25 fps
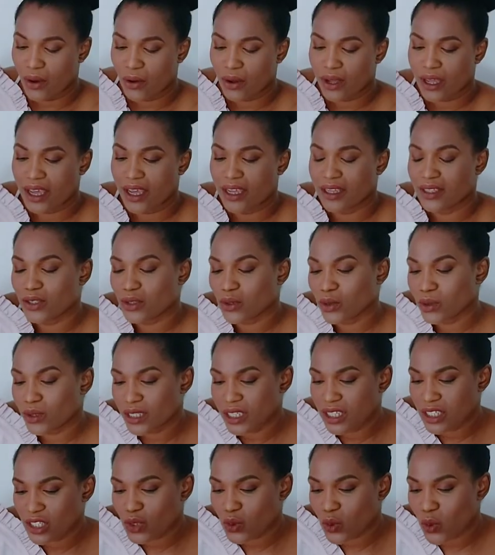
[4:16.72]
Okay, so
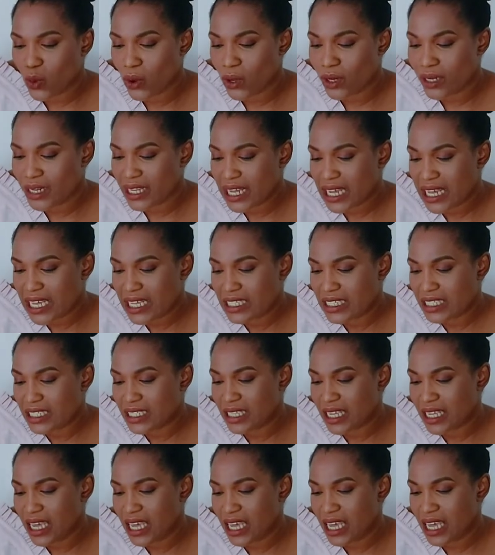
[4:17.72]
this one is
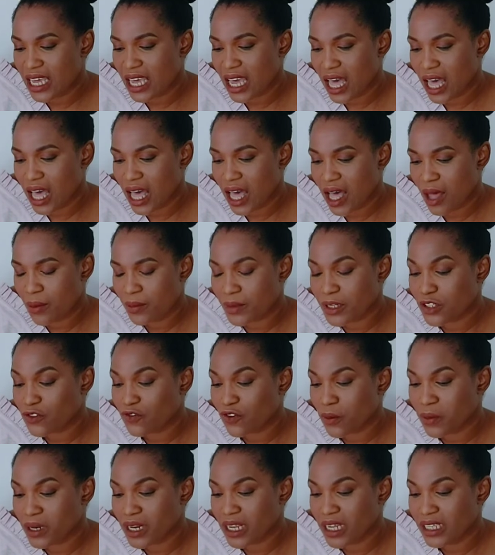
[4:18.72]
the it's
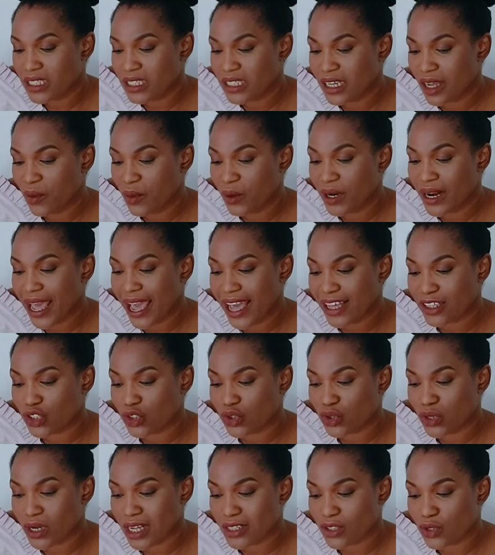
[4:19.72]
formulated with
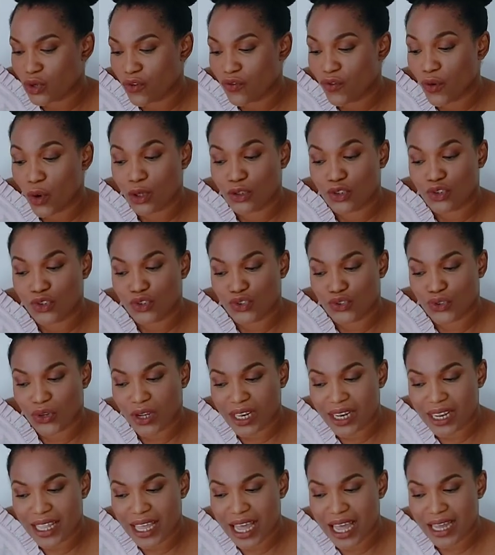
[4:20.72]
extract of
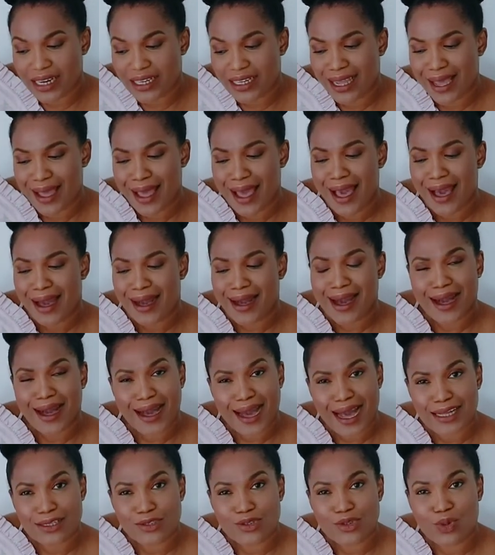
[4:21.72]
Australian
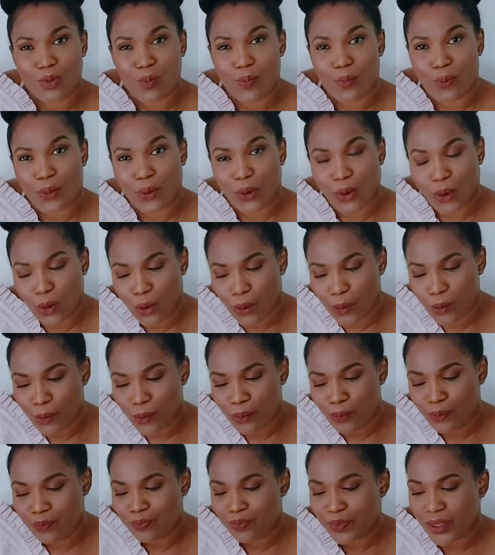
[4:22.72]
kakadu
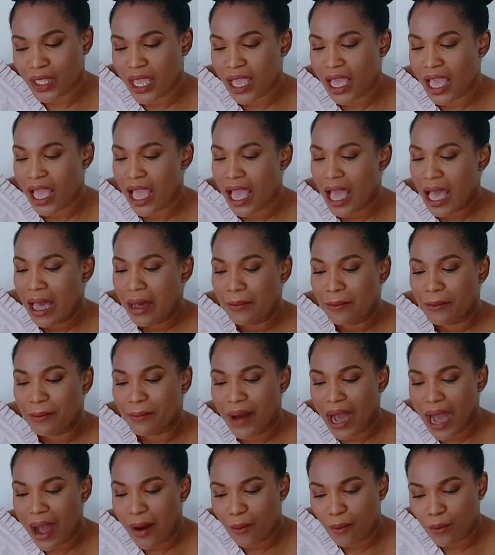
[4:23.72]
plum,
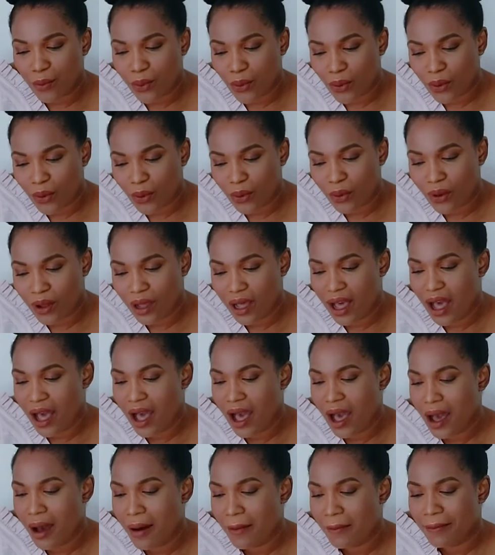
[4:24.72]
bamboo,
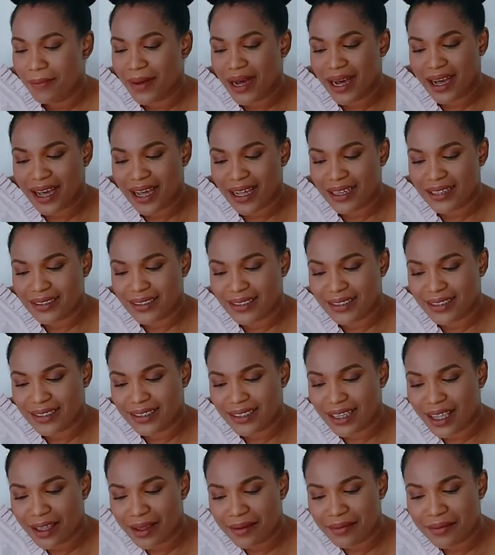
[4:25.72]

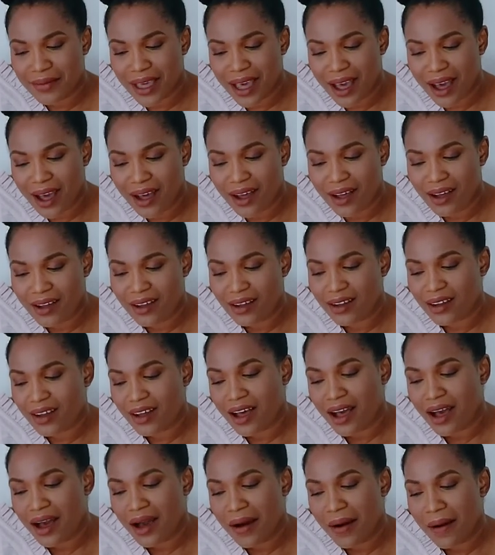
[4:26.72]
macadamia,
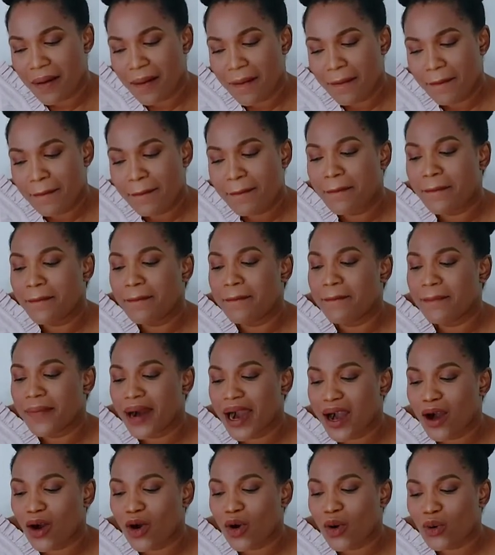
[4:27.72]

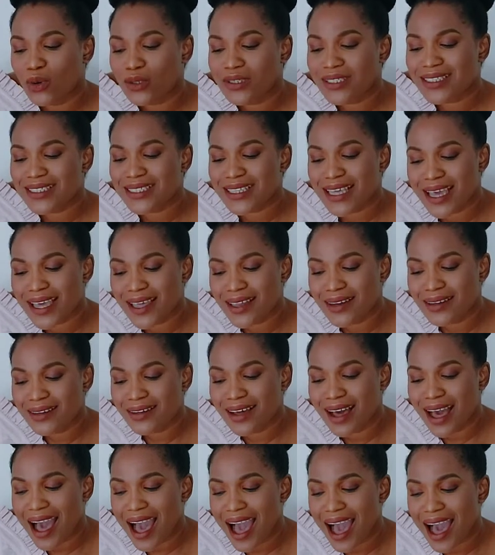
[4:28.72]
mangosteen,
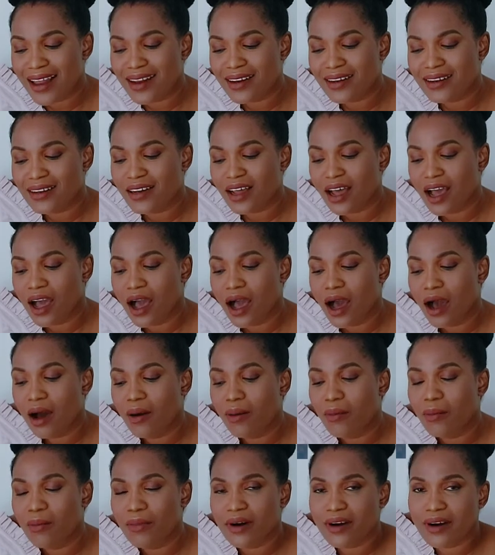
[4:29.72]
and
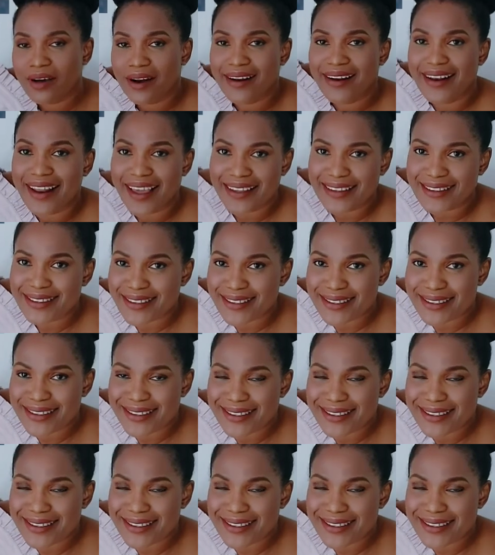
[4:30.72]
mangrenate.